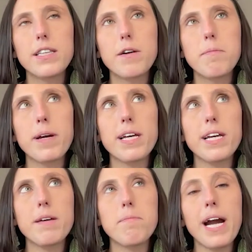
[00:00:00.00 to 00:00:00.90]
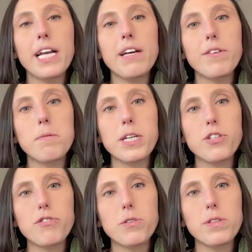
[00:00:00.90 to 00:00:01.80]
it might even be
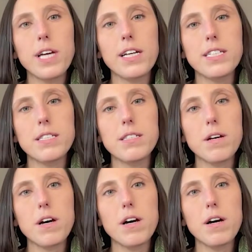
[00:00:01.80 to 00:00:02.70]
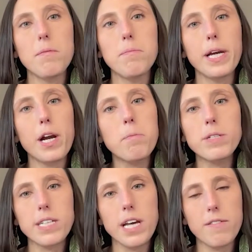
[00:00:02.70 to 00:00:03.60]
true that it's a bigger
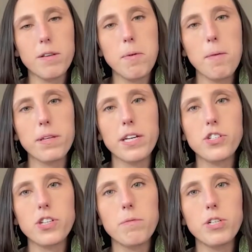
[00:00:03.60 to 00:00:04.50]
percent of the population,